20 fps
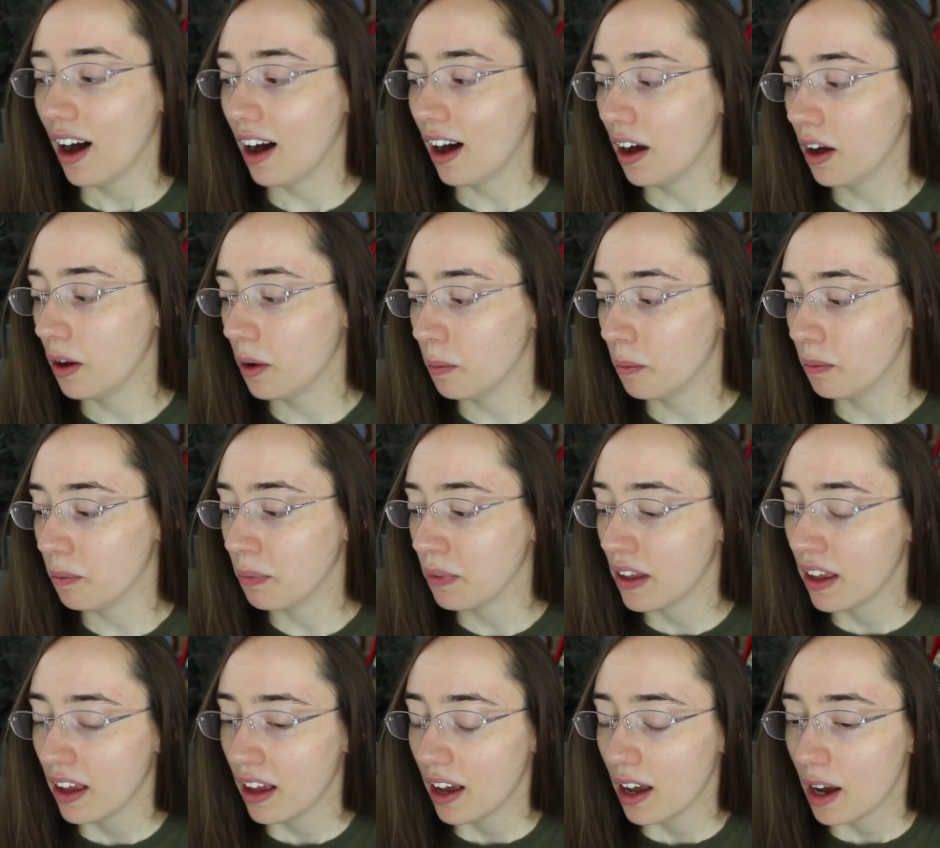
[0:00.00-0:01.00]
Um,
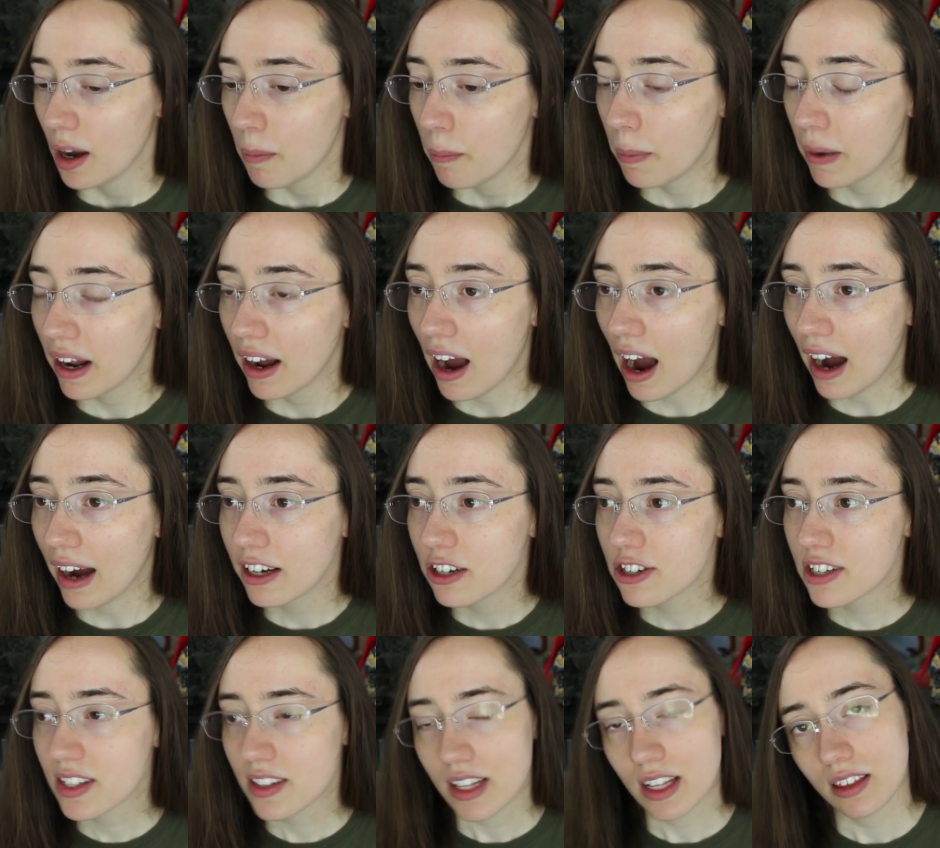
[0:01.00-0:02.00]
but I, I
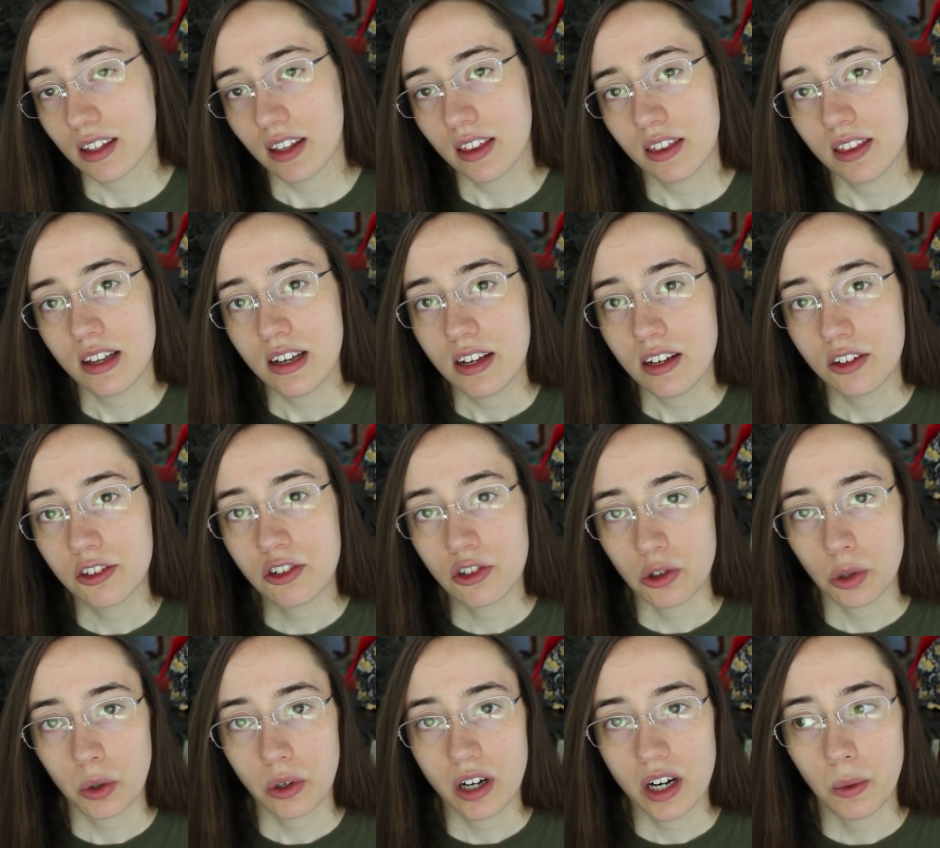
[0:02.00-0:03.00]
just think that the
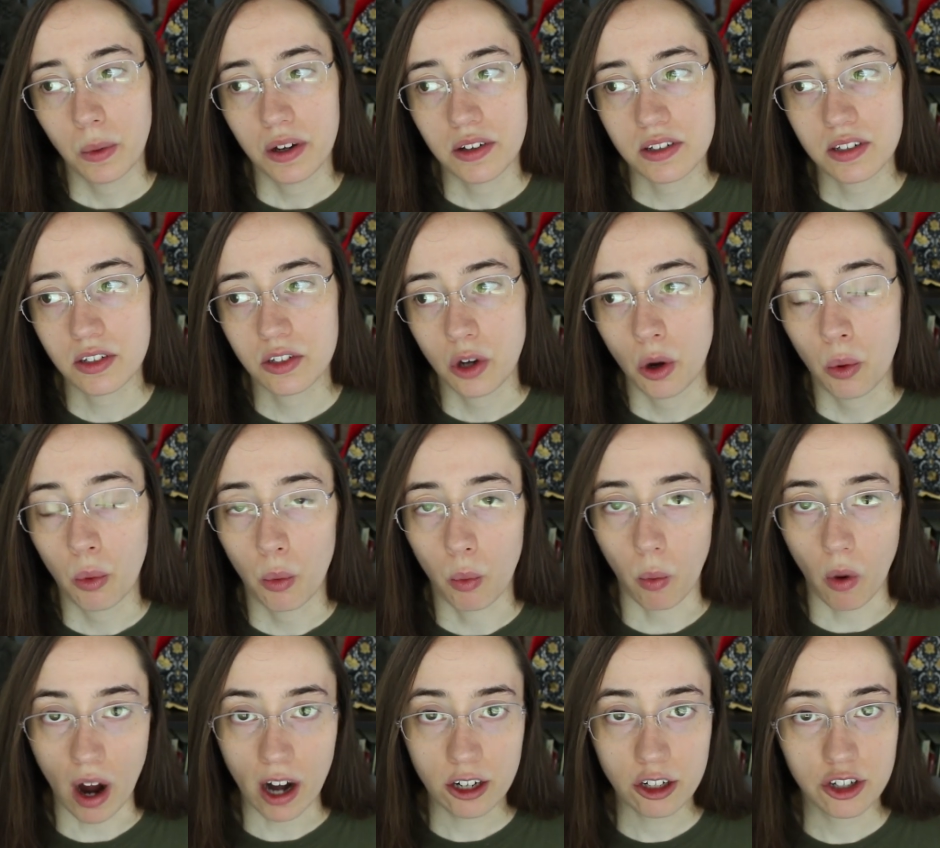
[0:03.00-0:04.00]
story was so
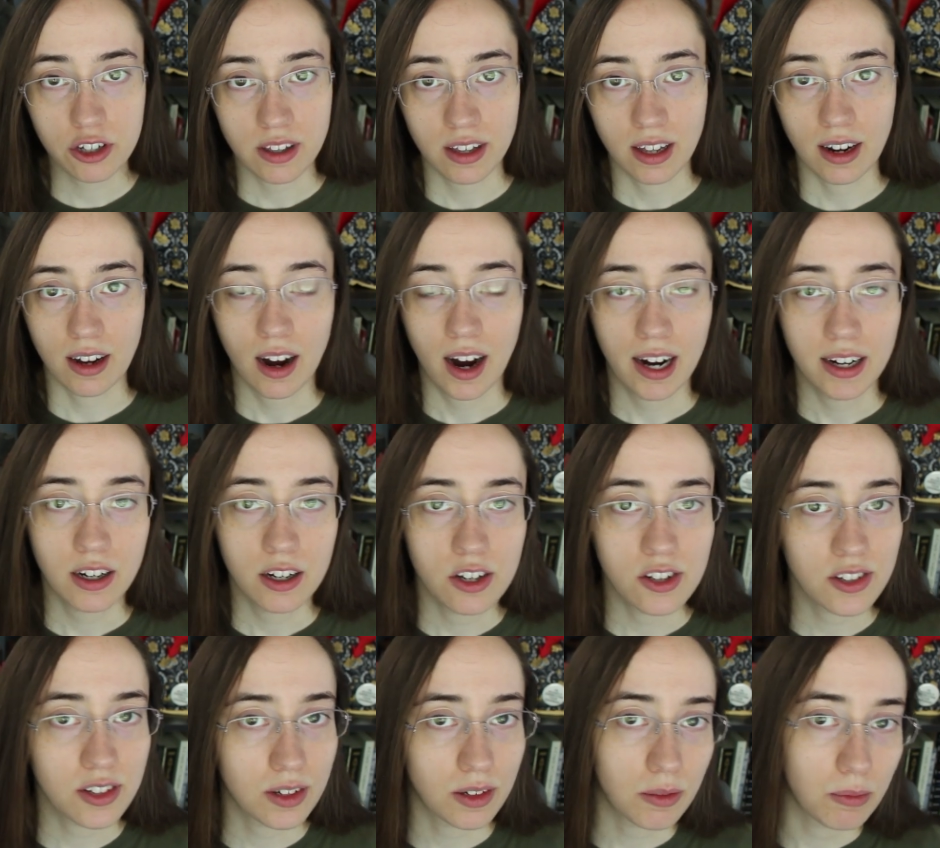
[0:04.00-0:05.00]
rushed that it kind of
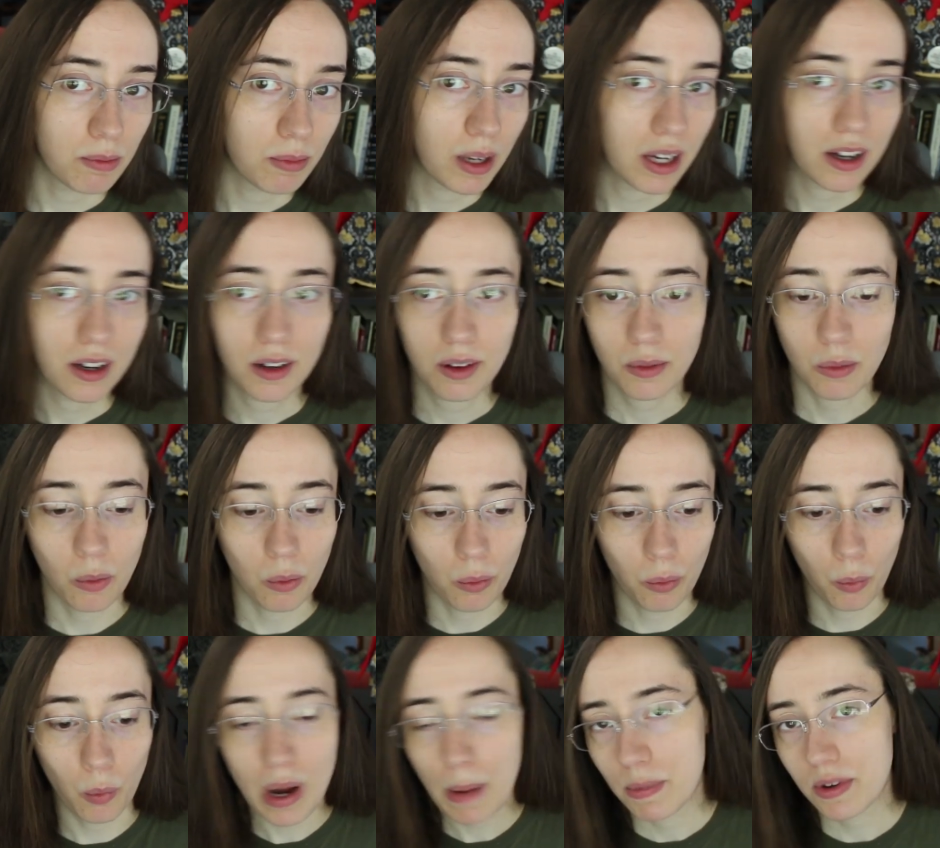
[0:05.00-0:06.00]
just
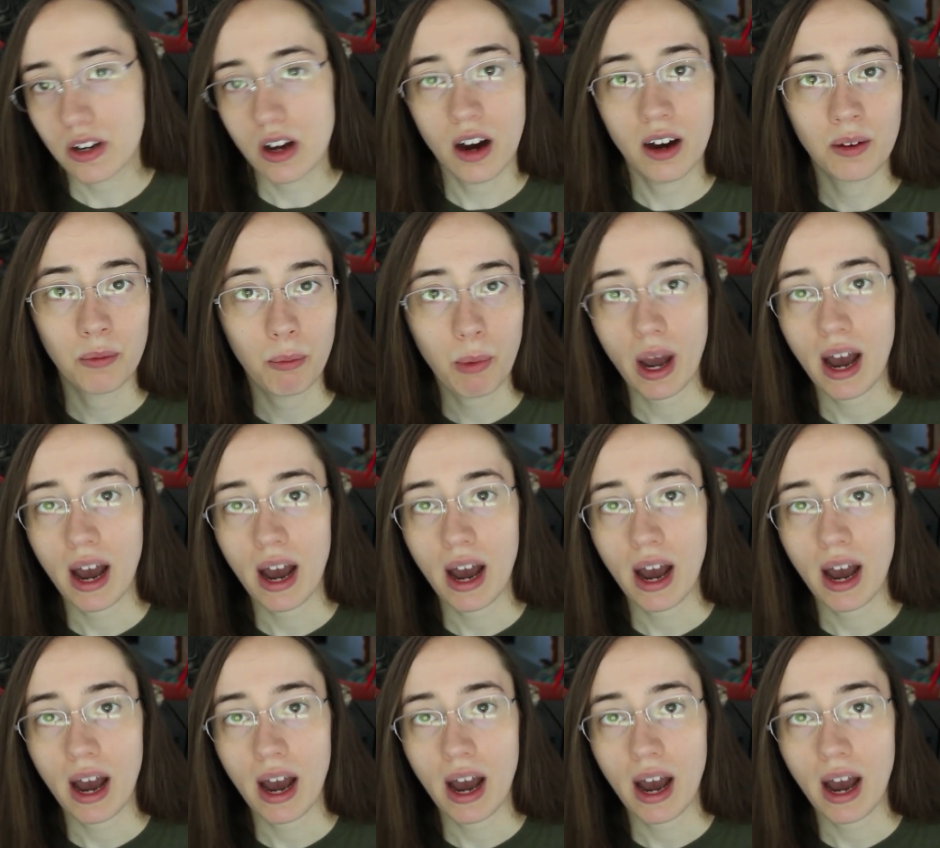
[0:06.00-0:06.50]
whipped on